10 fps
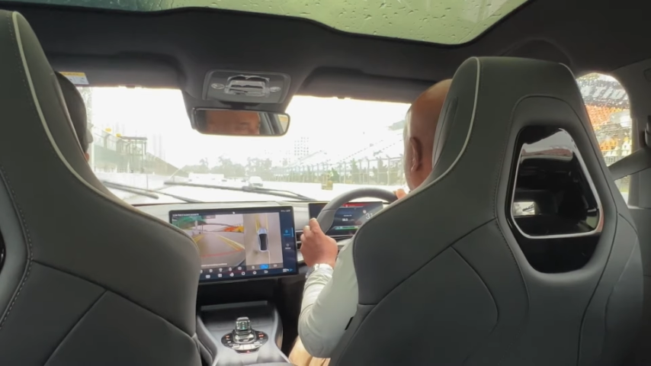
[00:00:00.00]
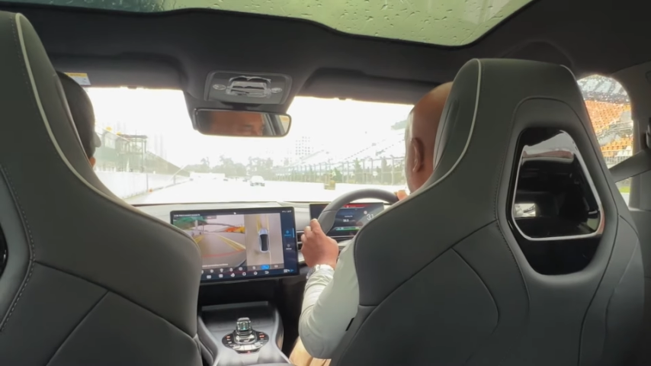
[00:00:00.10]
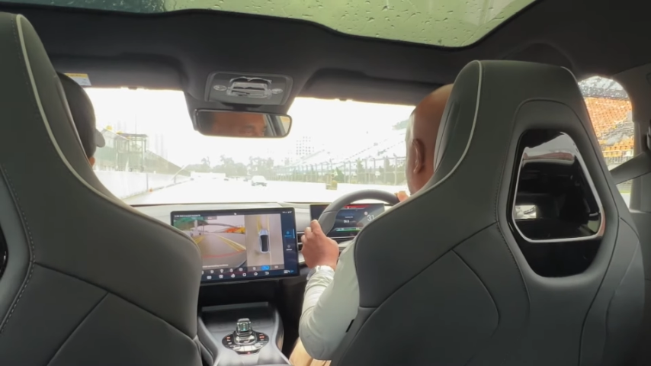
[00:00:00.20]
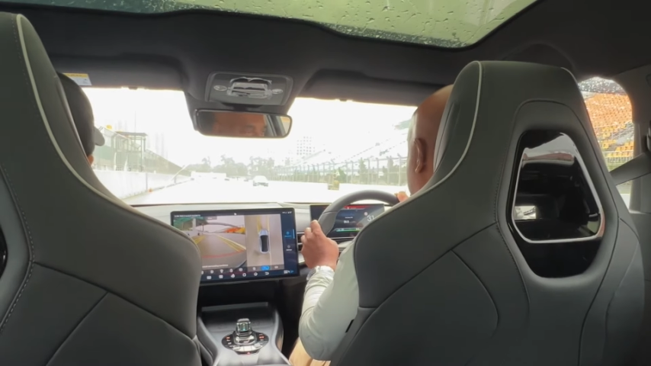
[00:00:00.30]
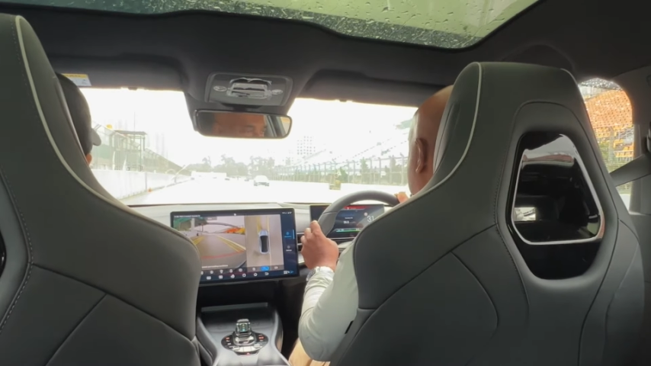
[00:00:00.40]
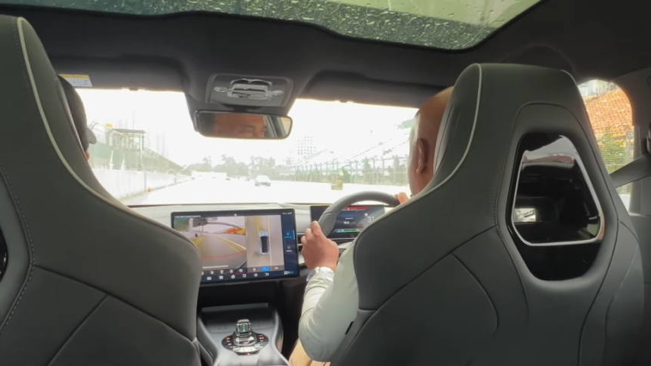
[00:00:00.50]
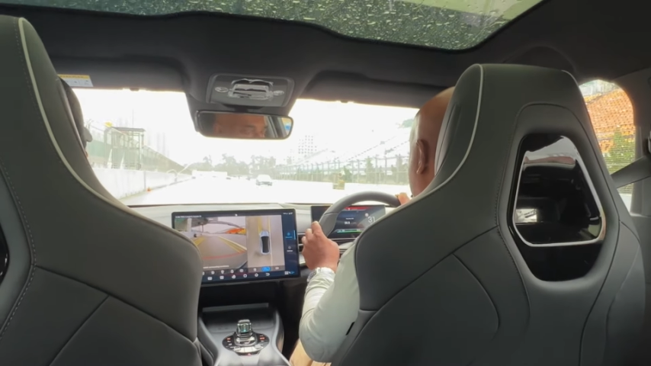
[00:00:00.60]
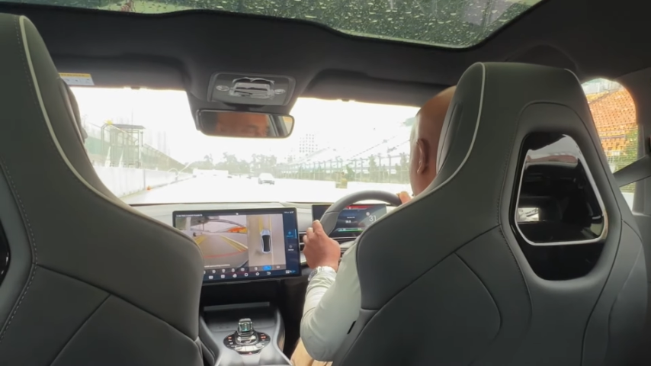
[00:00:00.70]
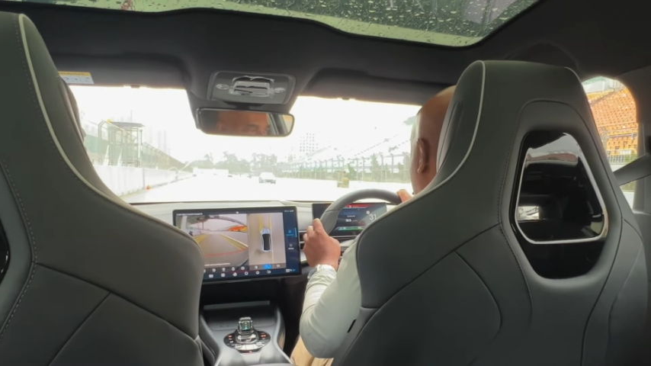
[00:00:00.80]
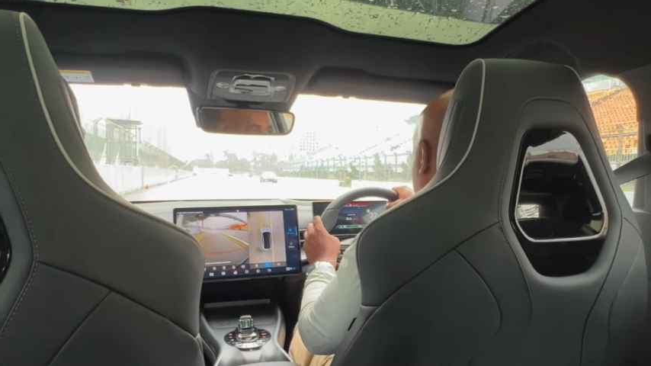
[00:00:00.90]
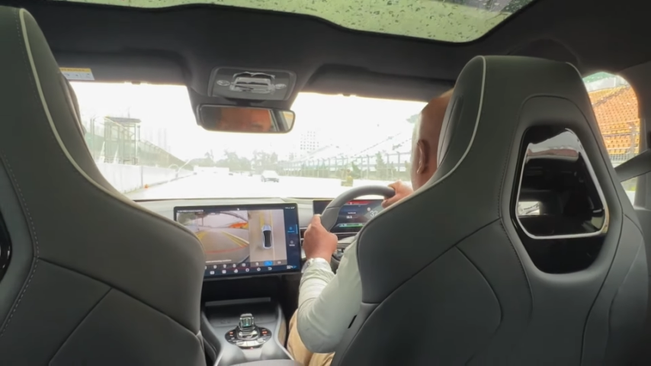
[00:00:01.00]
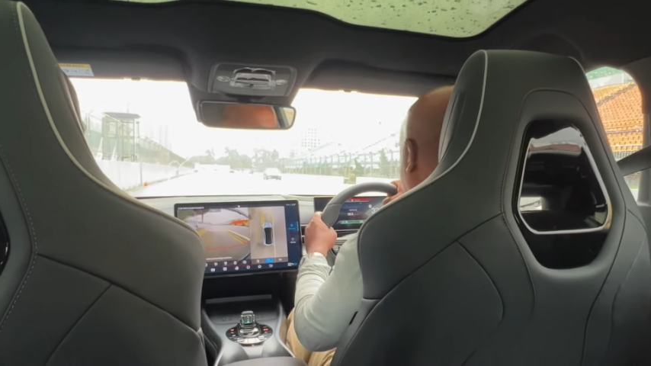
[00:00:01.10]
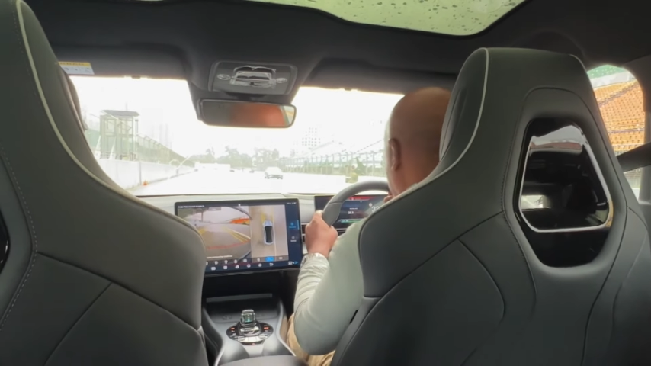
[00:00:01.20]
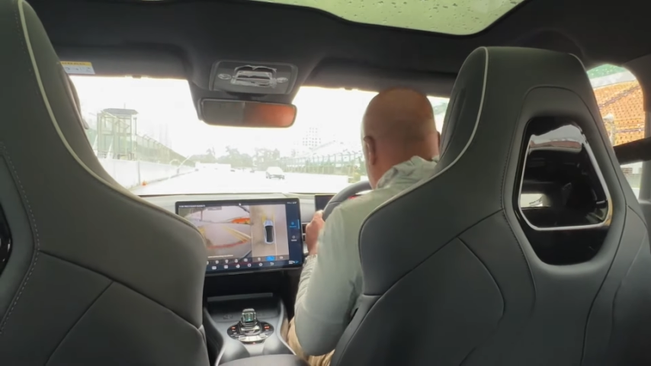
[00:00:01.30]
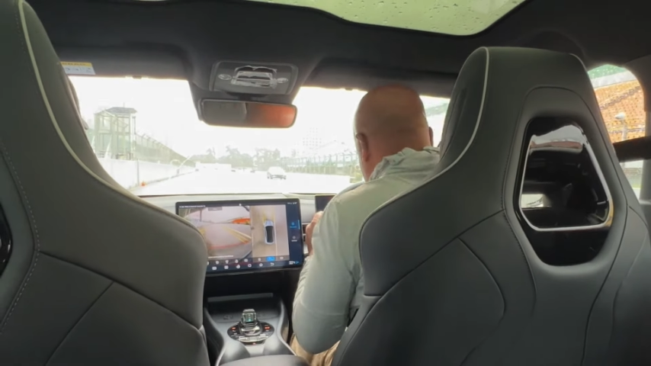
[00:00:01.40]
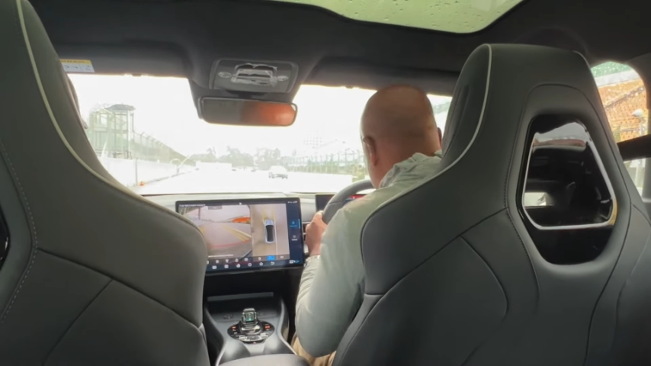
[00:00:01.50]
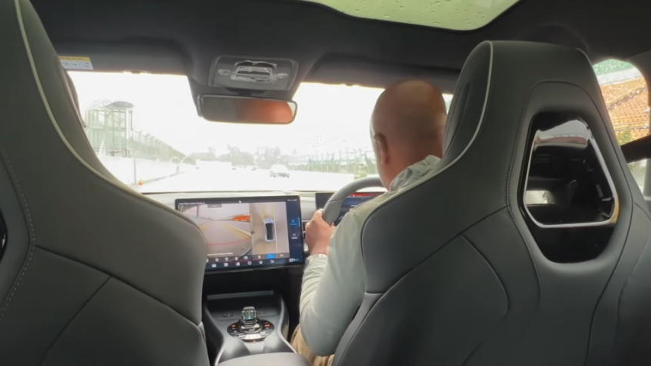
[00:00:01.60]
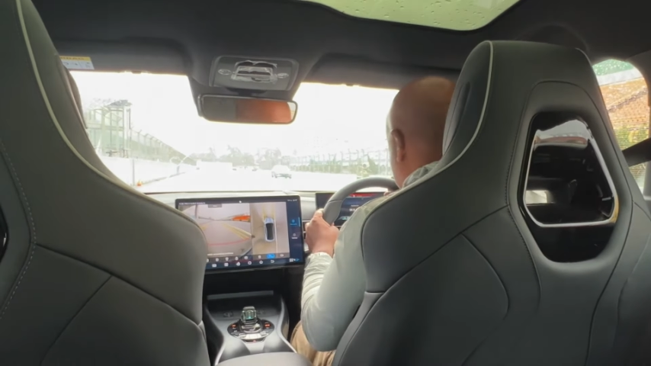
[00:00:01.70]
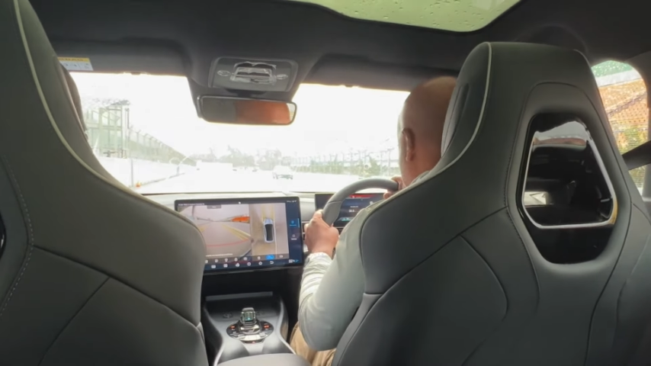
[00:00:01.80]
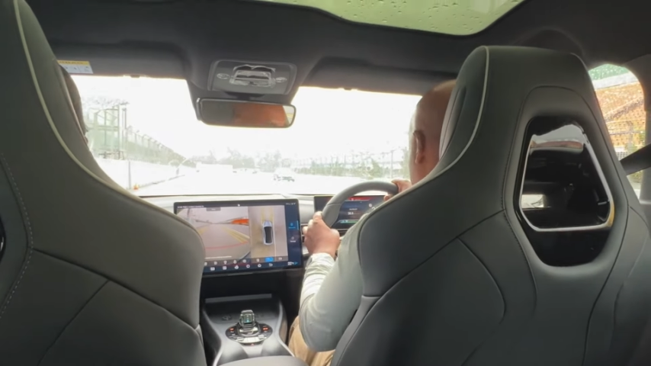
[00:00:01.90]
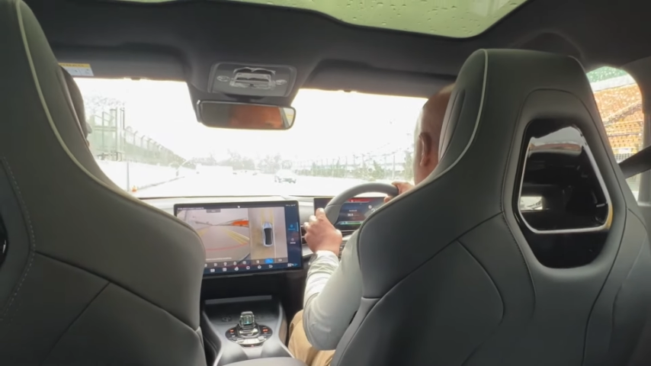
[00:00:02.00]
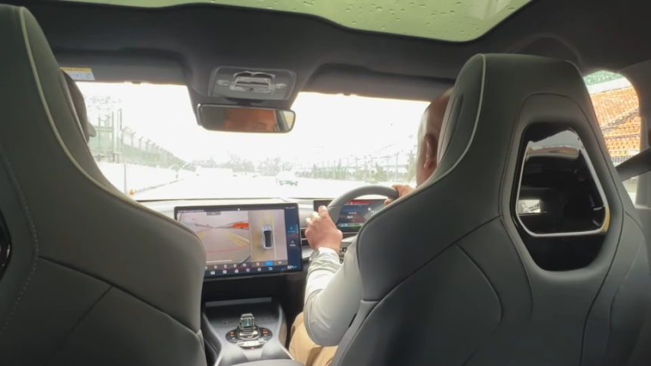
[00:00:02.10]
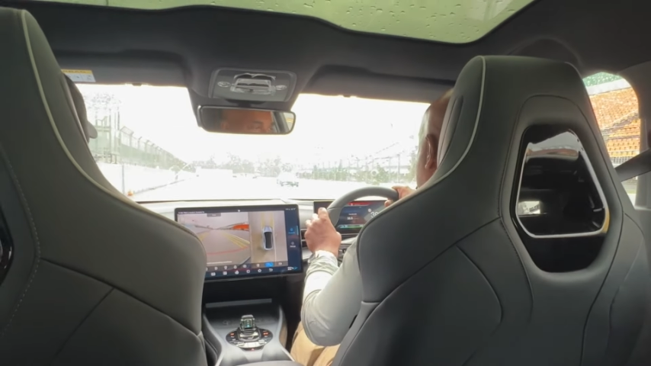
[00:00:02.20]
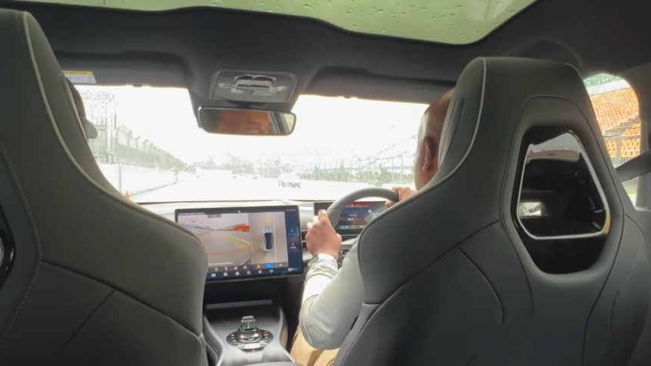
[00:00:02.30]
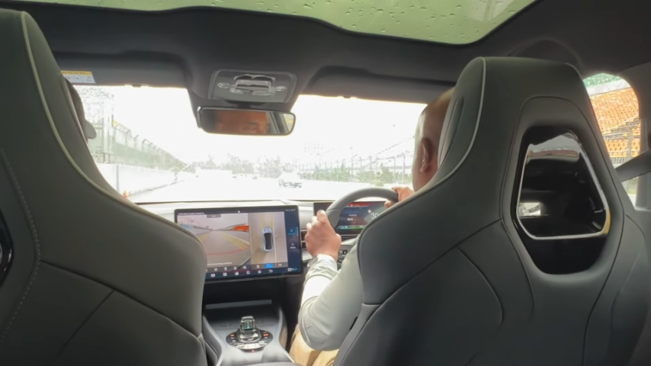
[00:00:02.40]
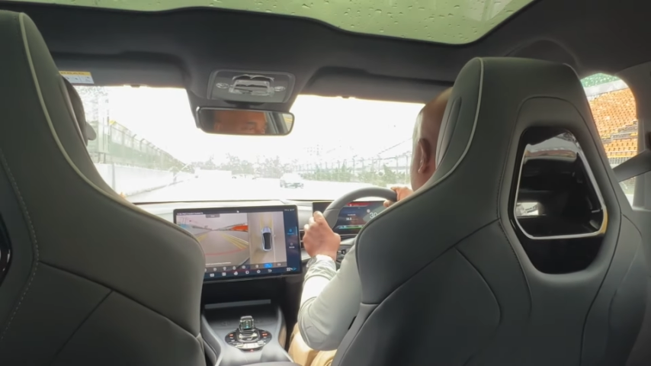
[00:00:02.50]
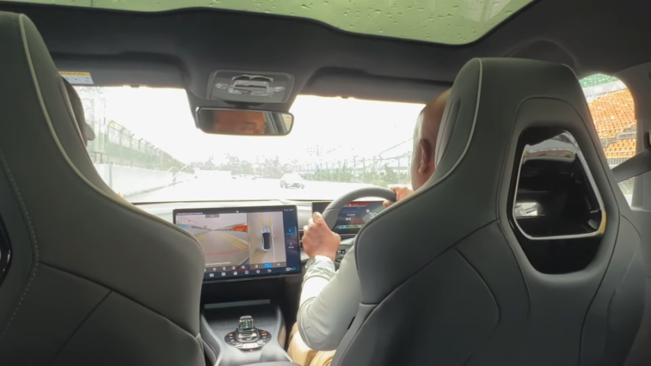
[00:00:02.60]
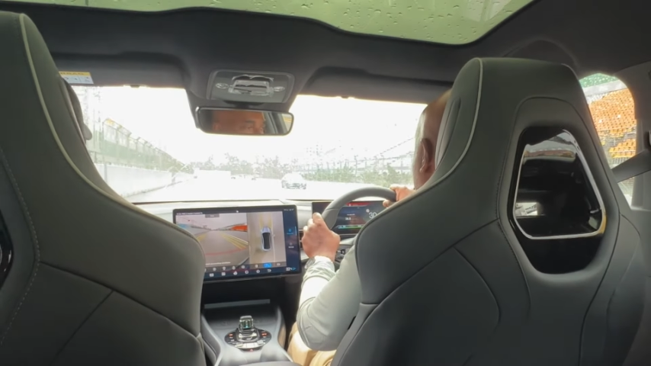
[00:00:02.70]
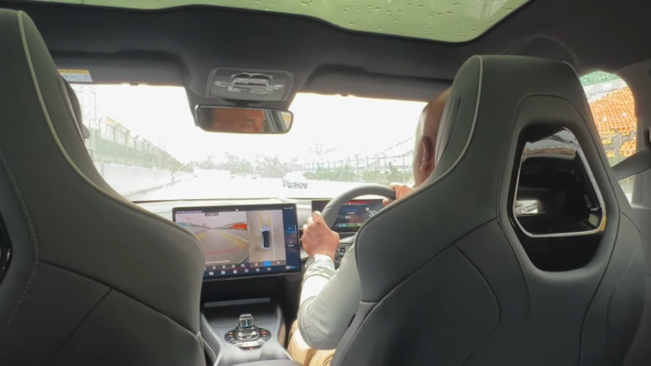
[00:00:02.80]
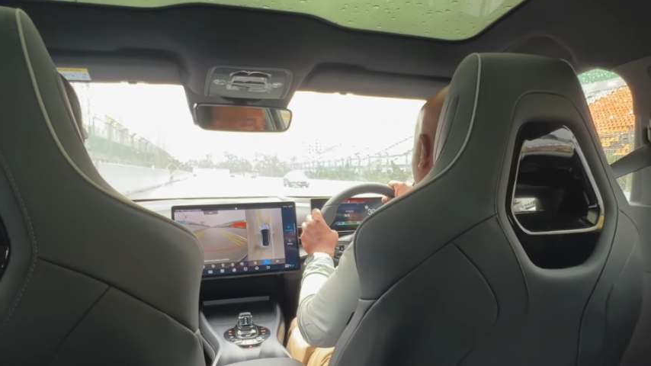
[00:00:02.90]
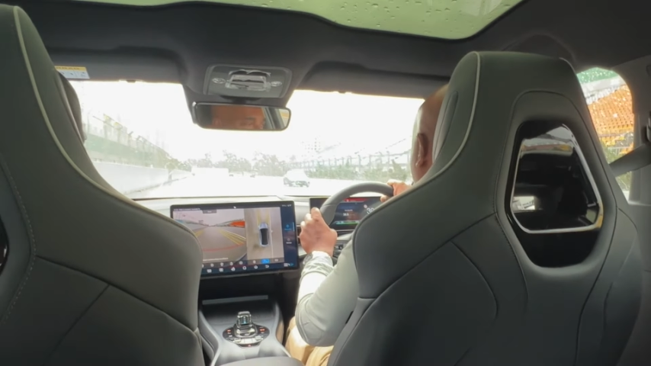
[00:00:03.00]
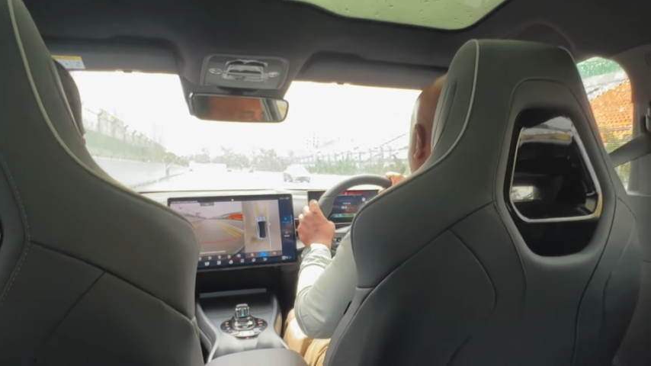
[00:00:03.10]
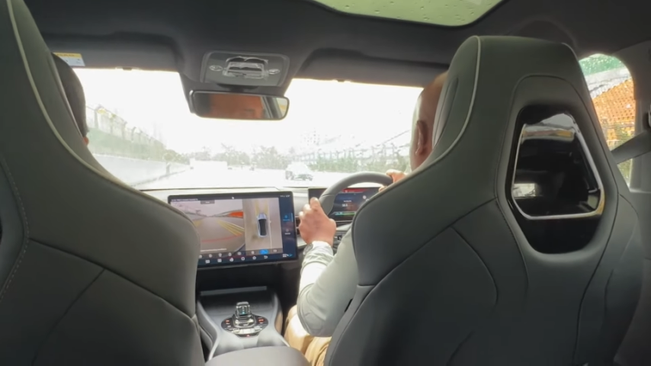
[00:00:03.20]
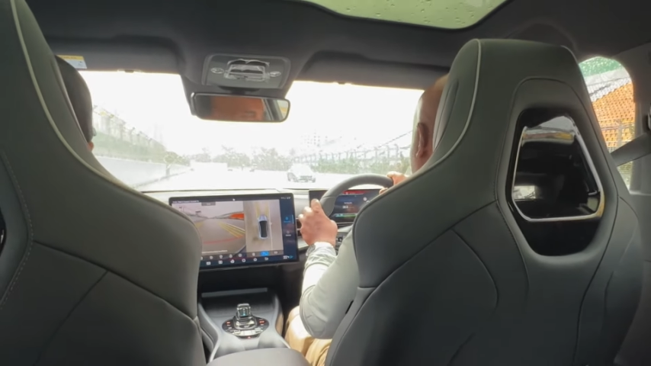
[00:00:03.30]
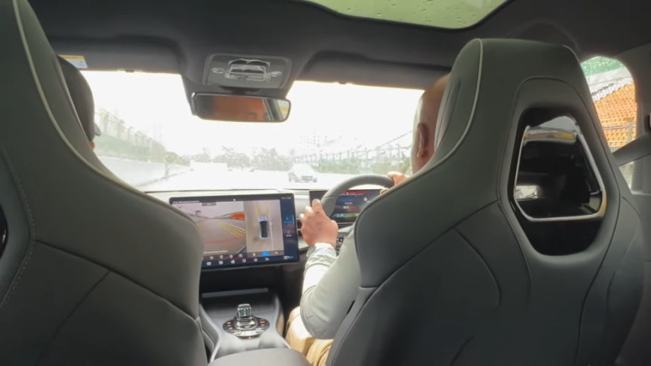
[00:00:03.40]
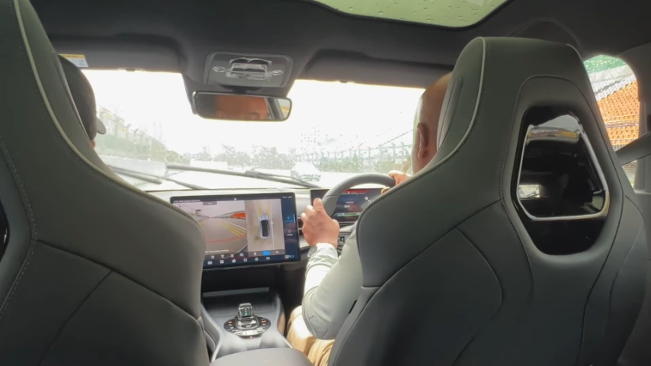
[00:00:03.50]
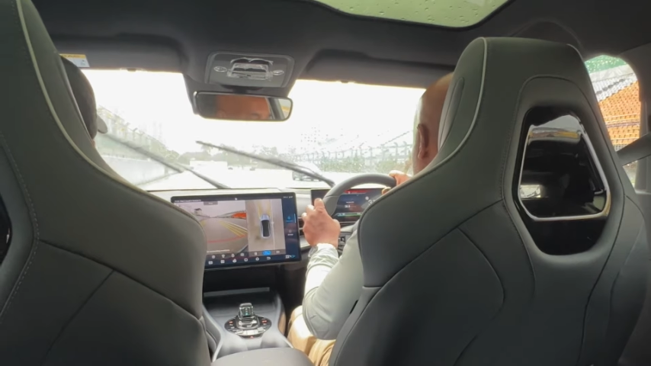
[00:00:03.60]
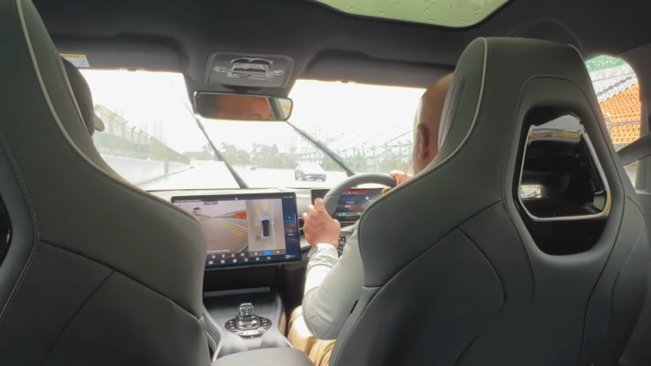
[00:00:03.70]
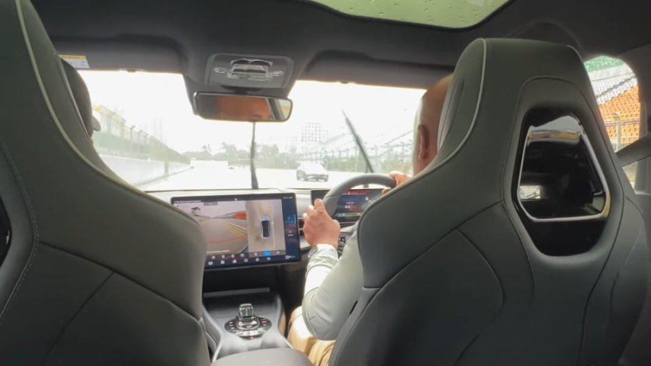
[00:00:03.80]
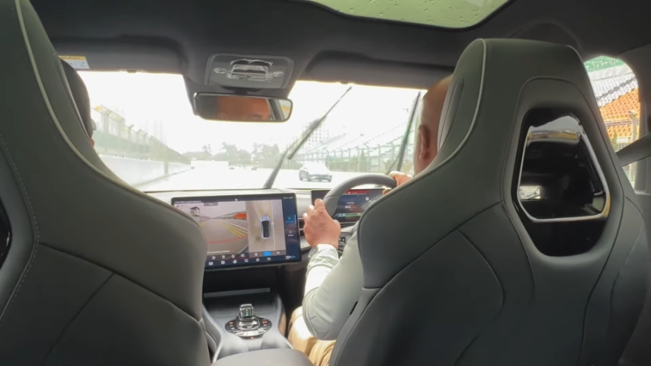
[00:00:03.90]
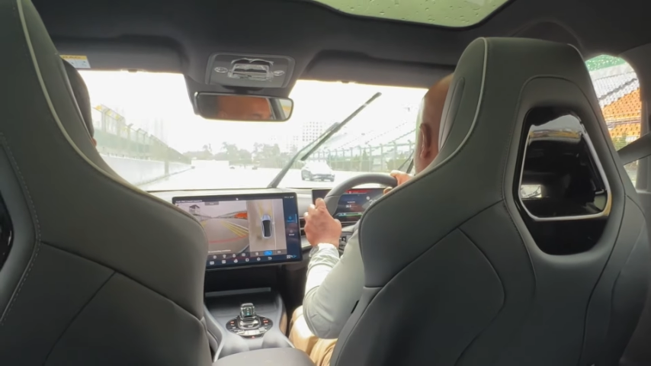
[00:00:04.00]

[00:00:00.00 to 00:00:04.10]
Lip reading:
Nobody's mouth can be seen.